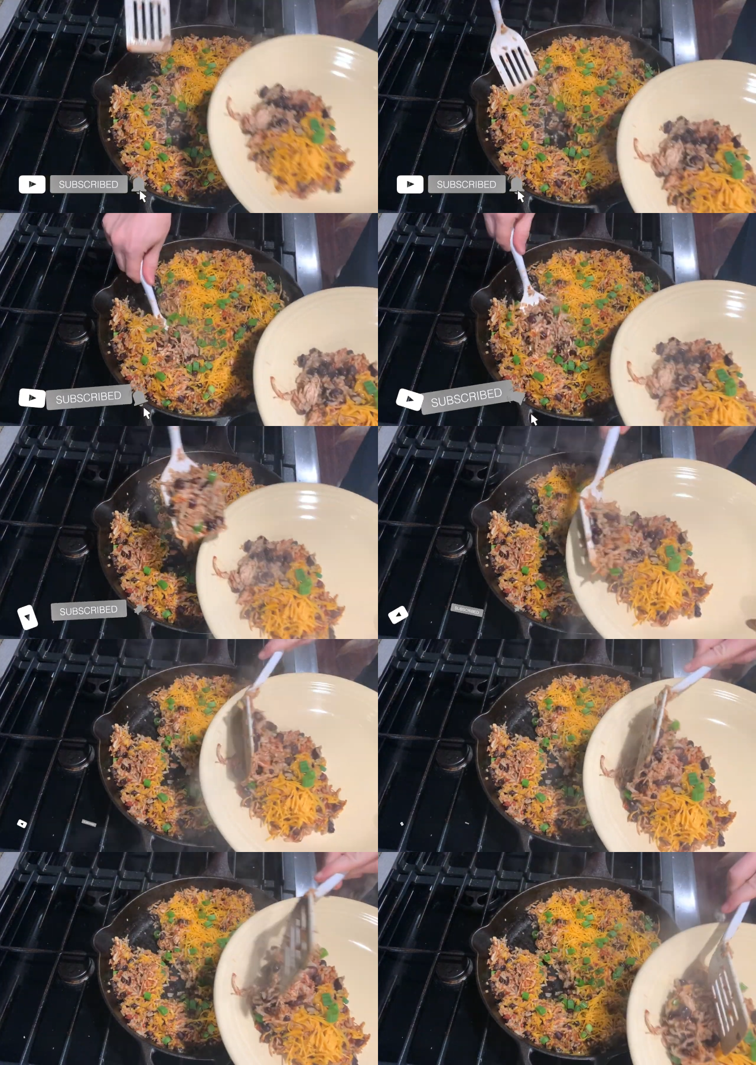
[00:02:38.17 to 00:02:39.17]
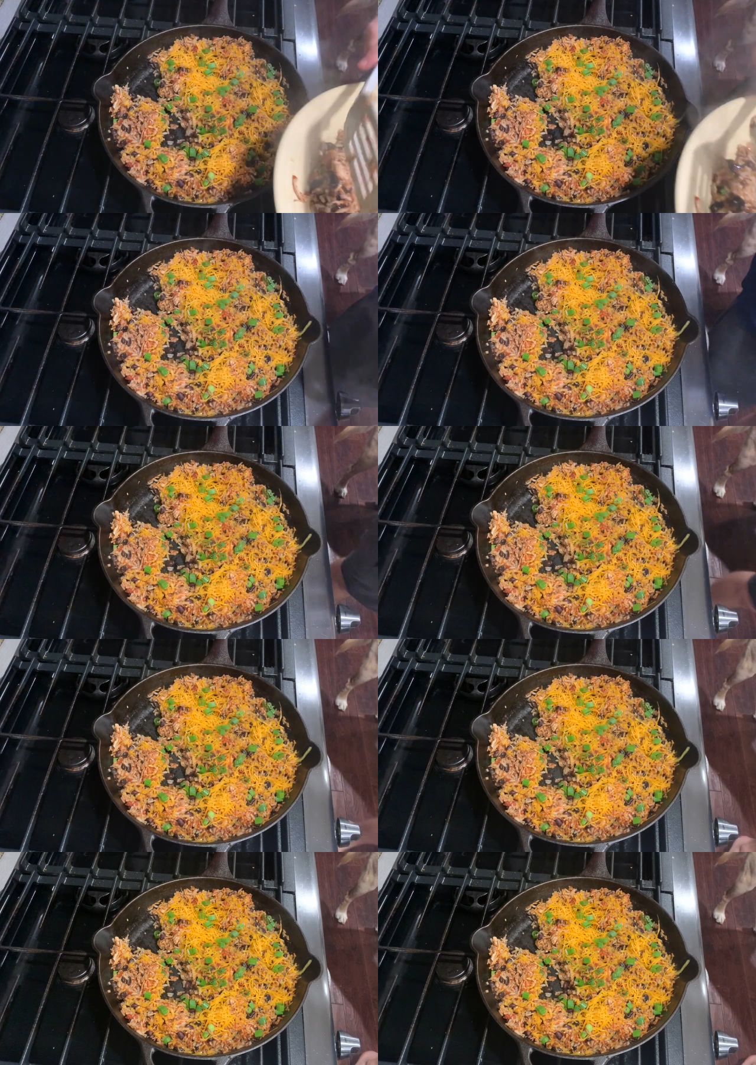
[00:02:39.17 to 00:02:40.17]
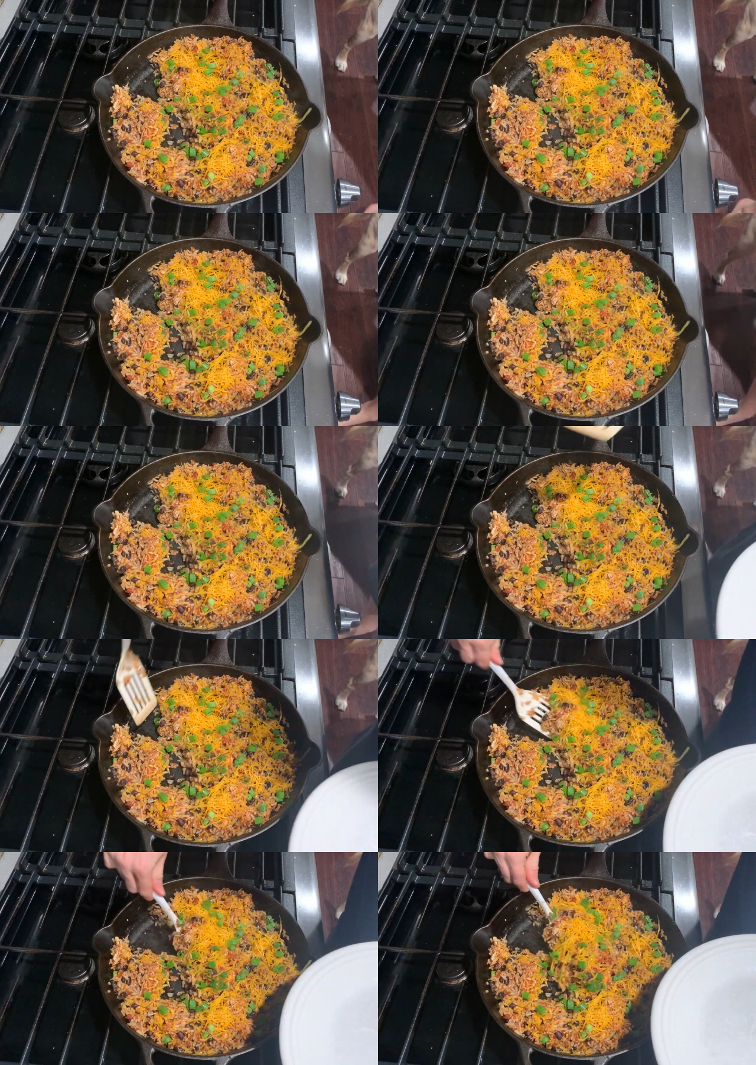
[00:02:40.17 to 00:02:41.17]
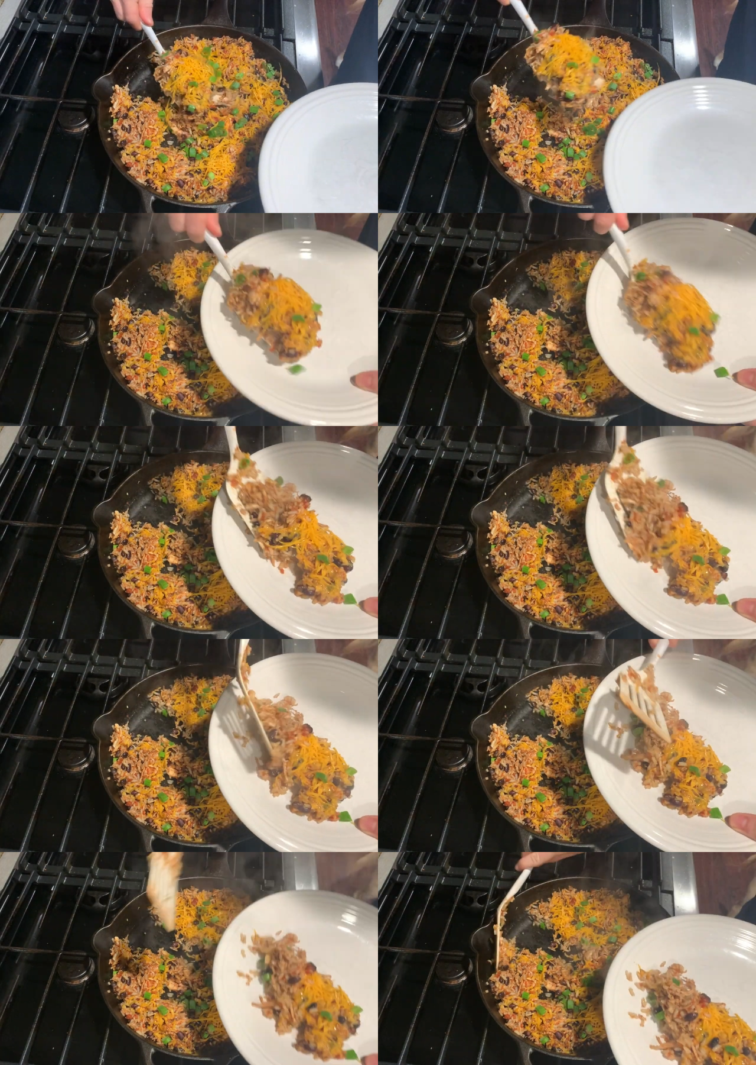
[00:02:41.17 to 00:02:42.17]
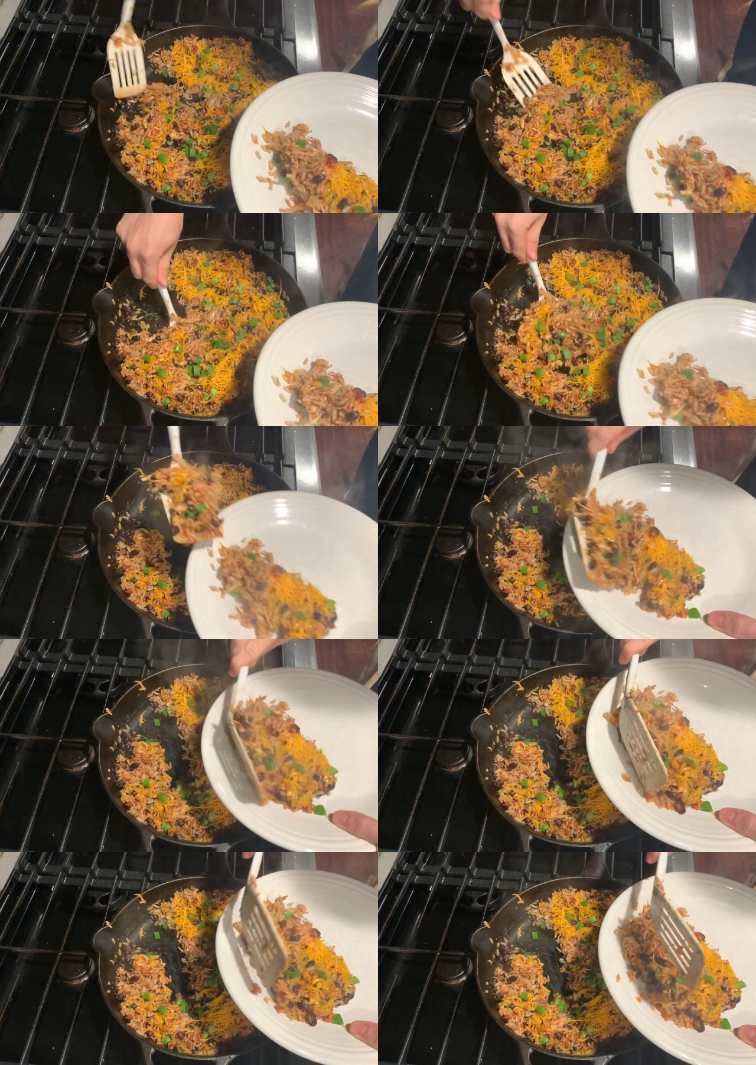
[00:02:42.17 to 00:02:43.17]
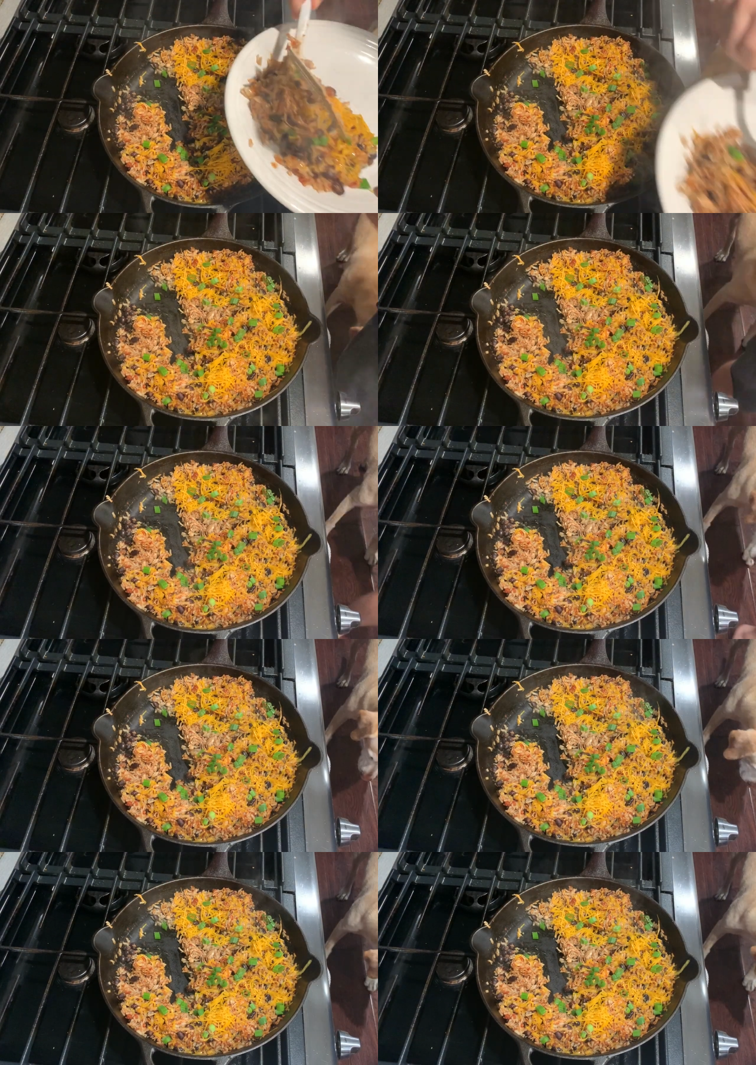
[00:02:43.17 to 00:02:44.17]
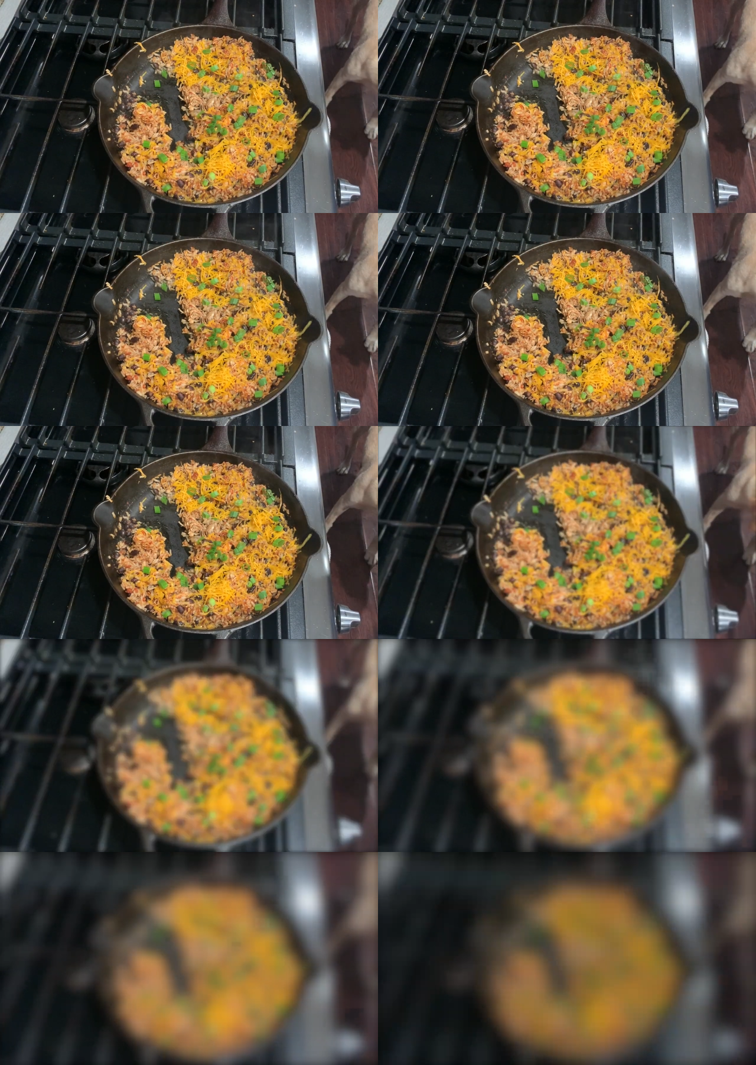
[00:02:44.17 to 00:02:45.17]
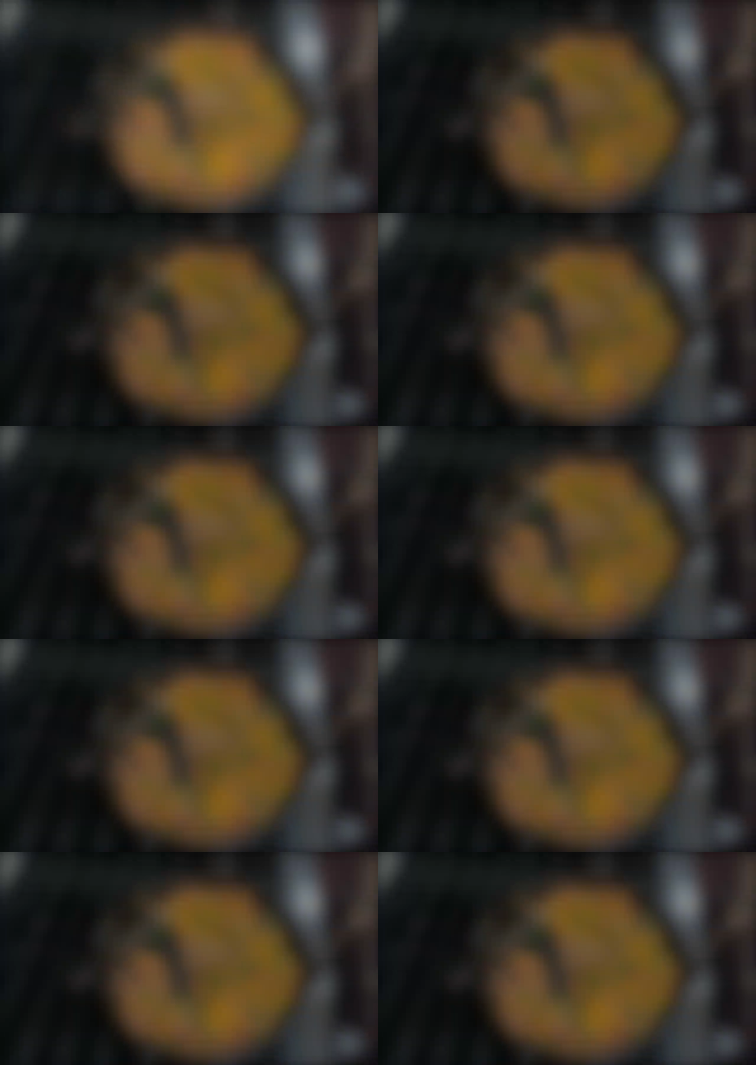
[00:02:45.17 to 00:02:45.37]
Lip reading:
Nobody's mouth can be seen.